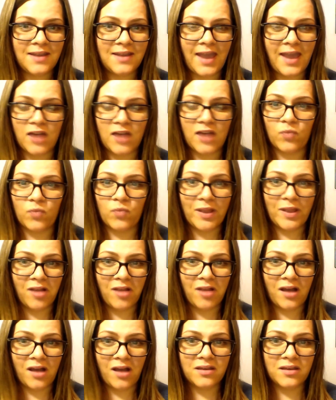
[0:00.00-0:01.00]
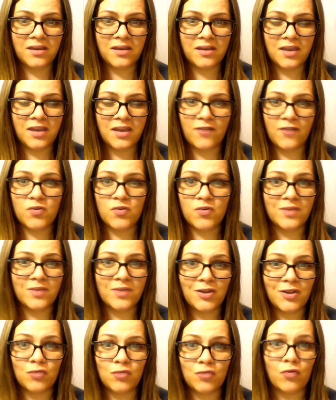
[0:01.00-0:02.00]
out of wedlock, if you
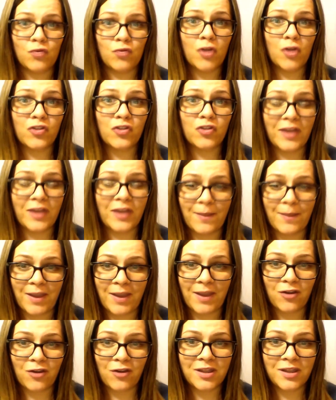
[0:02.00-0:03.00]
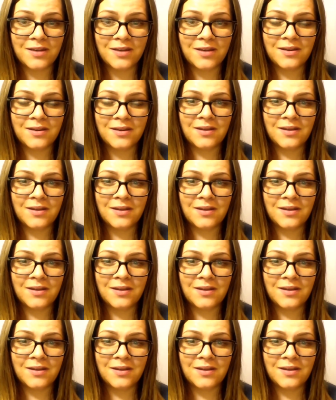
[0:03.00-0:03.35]
did, you rushed to get married.